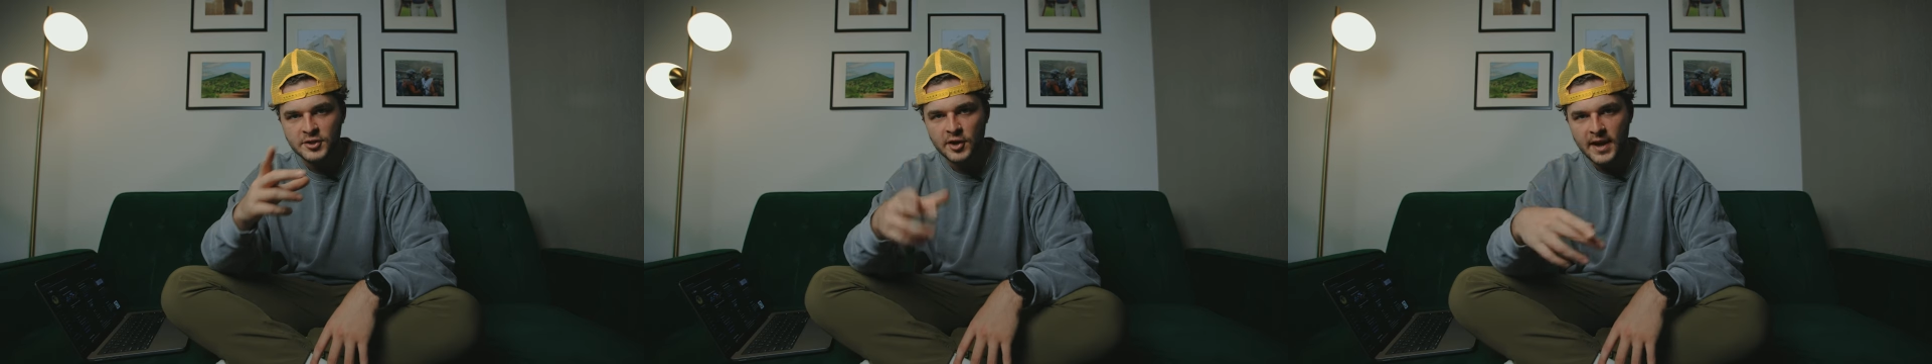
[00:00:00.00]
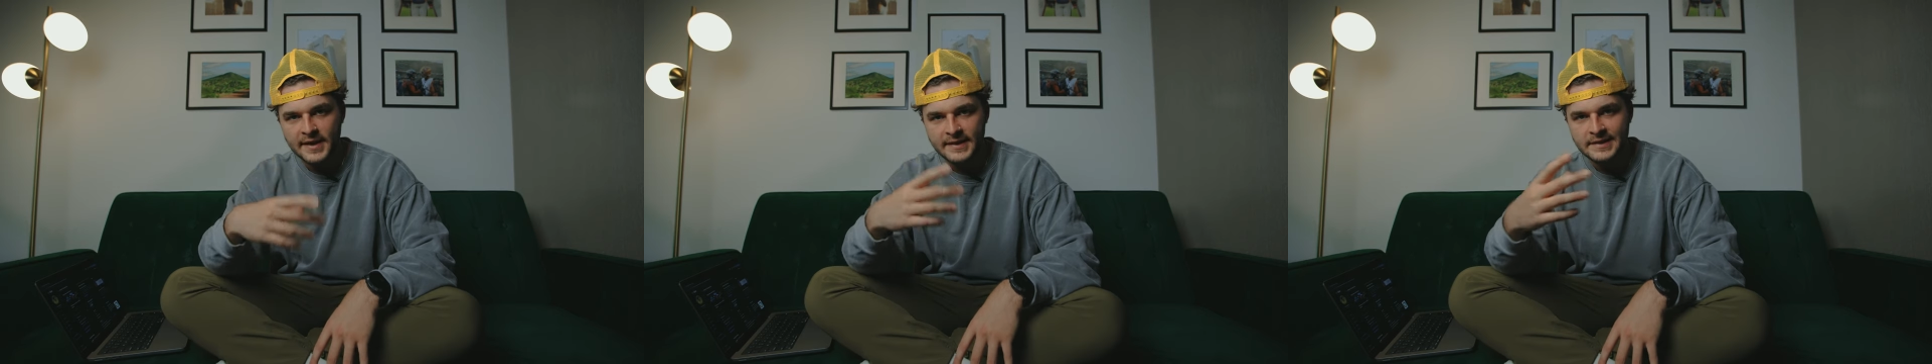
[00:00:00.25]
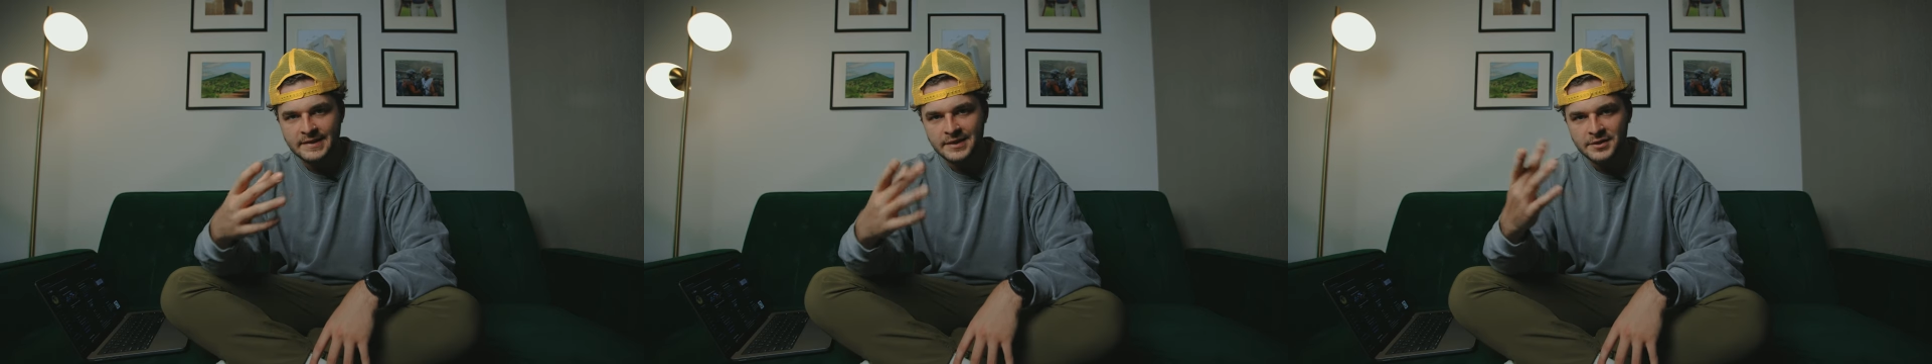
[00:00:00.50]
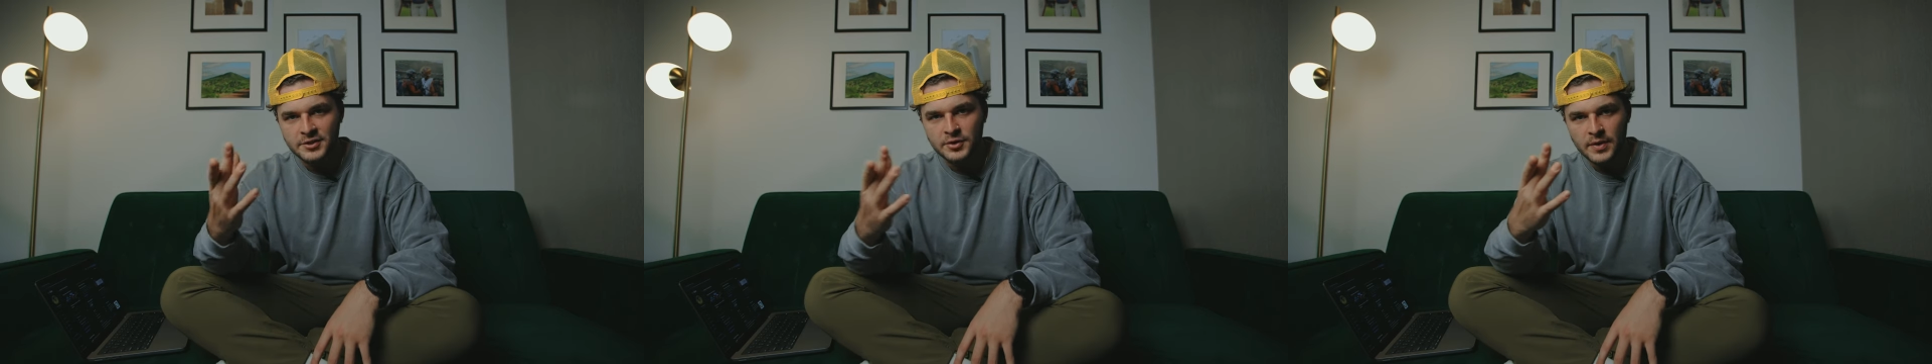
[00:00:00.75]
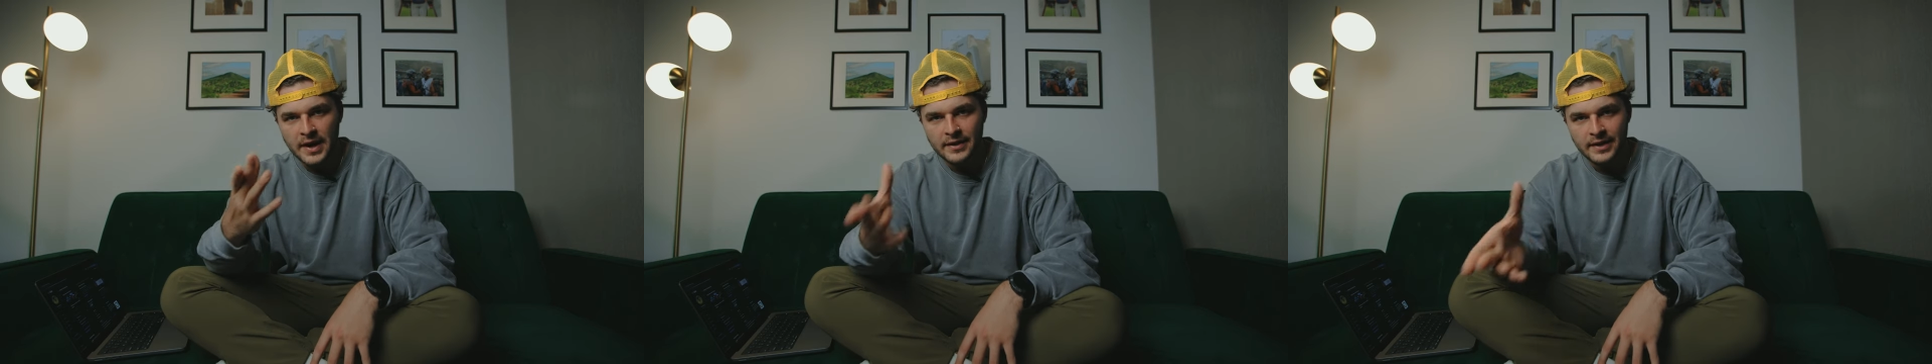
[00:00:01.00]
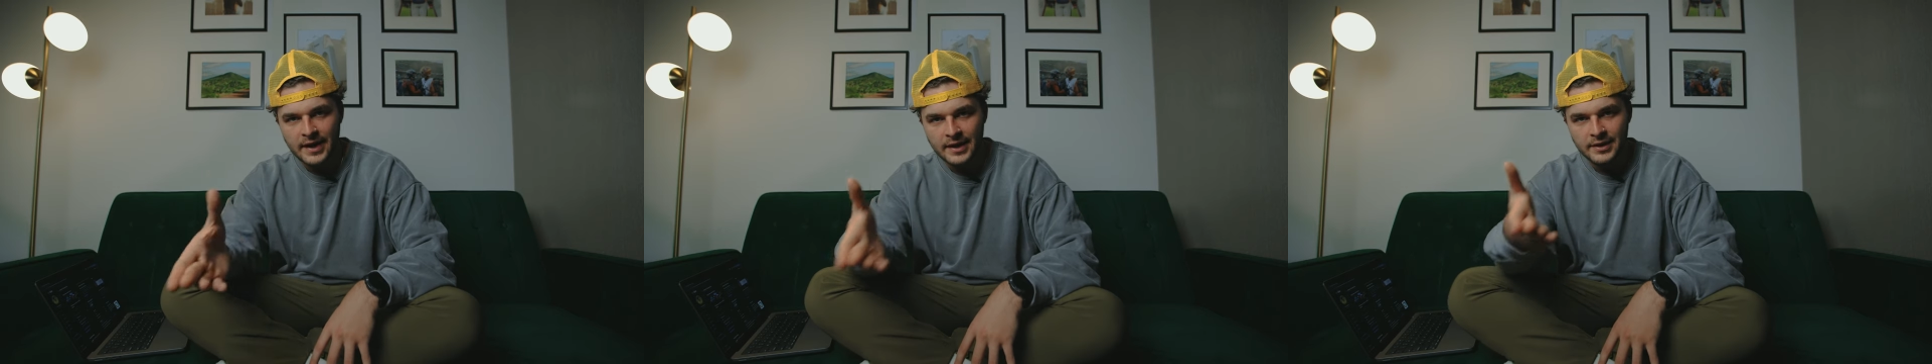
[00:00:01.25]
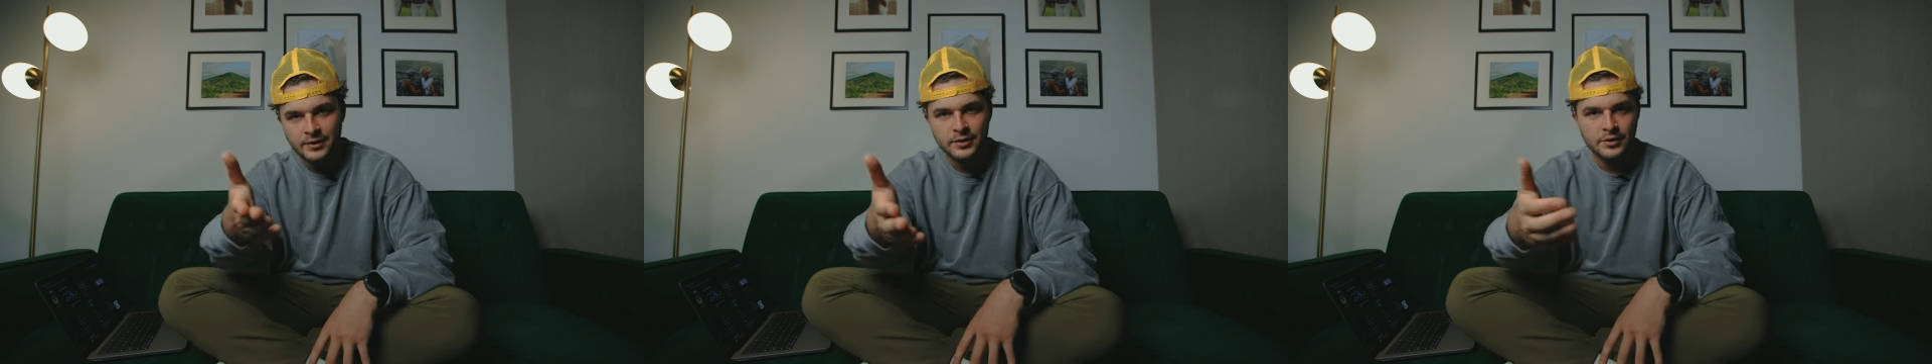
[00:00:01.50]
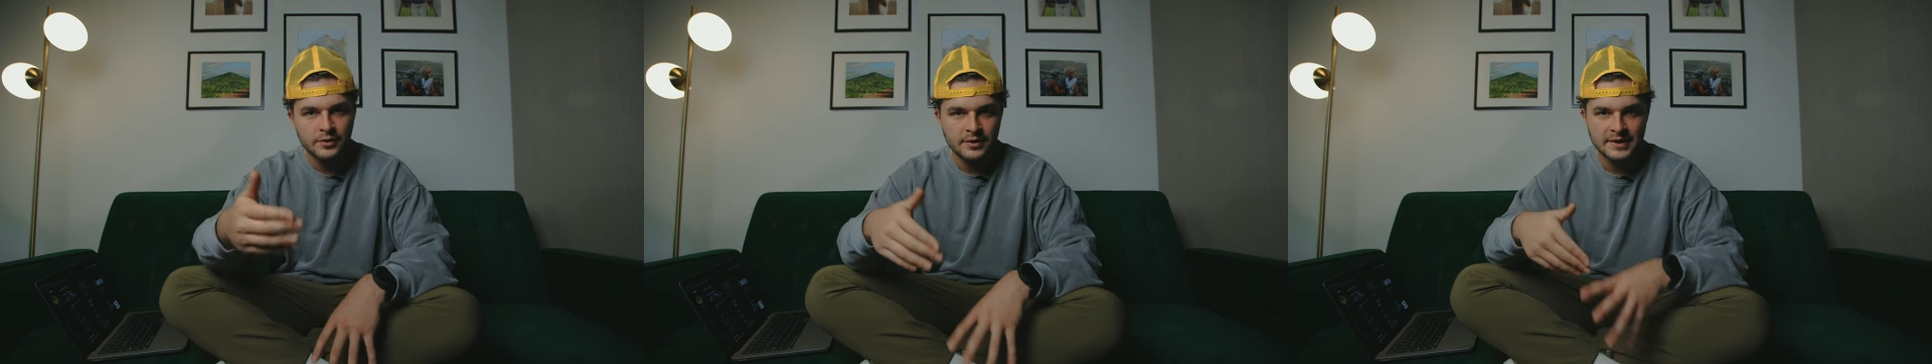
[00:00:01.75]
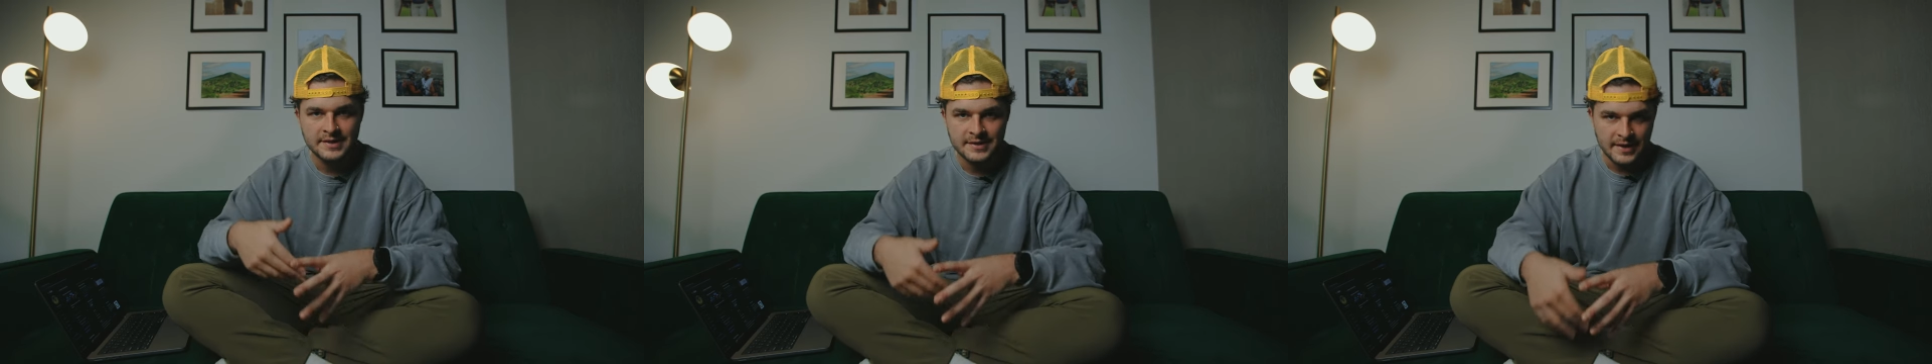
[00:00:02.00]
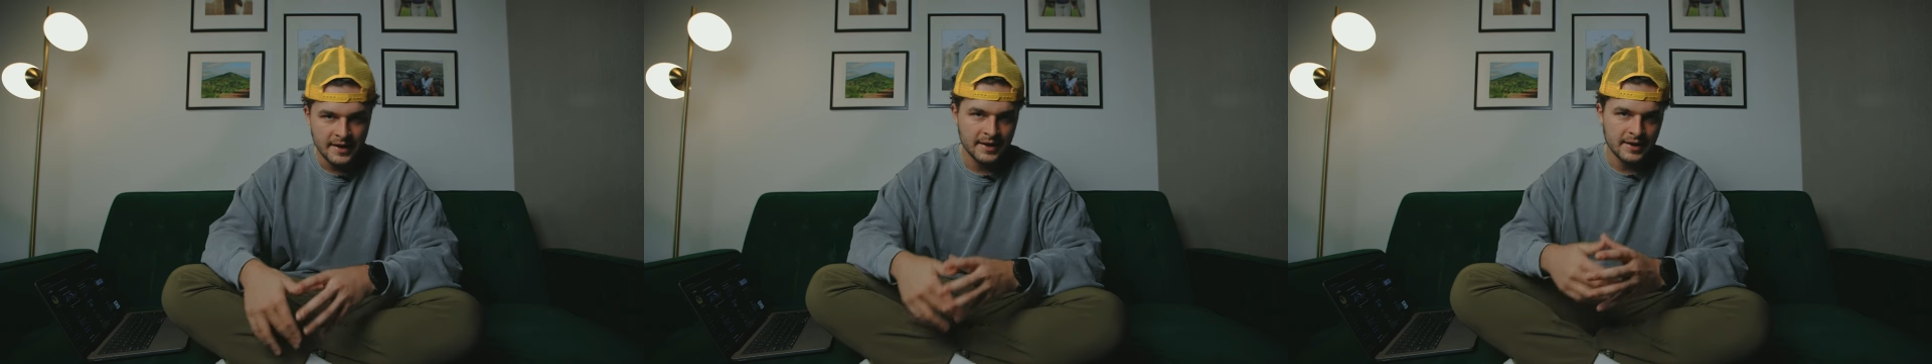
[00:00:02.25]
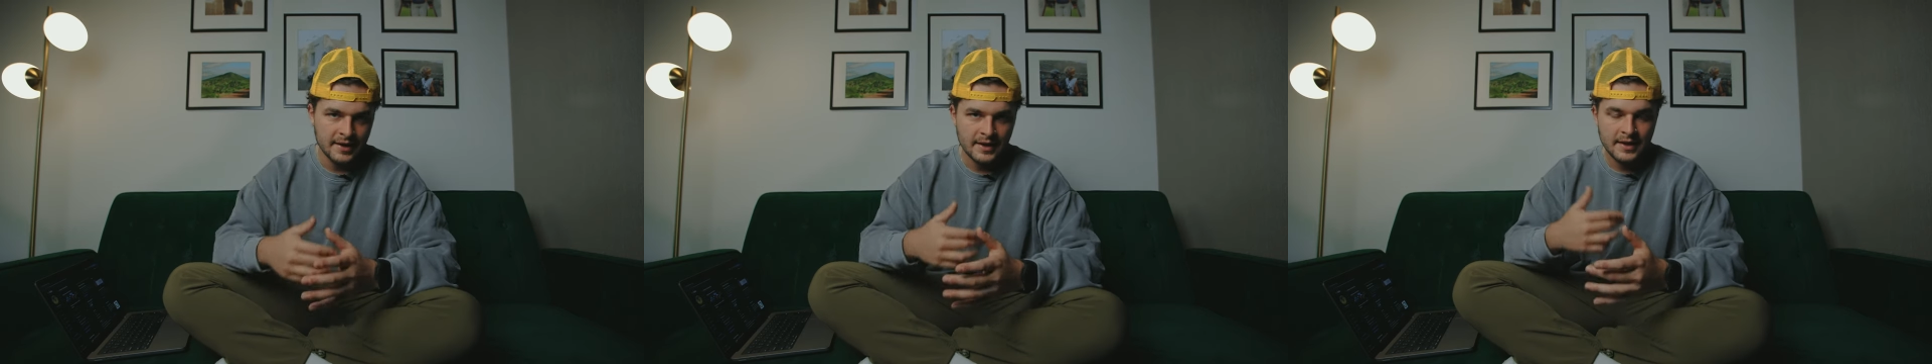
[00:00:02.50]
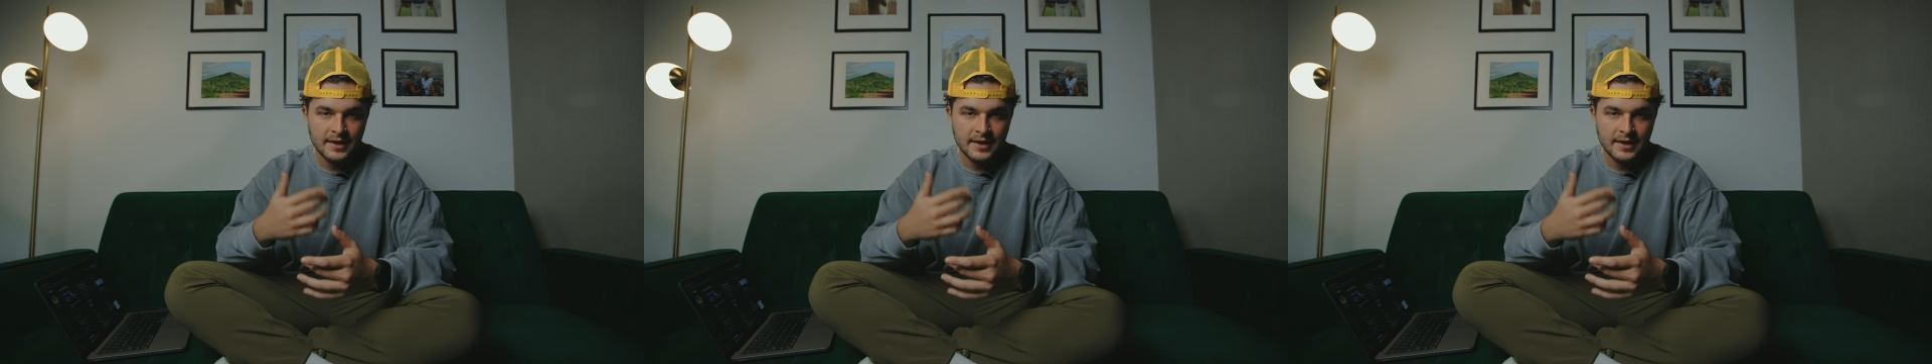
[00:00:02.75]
trying to teach you how the heck you can do this thing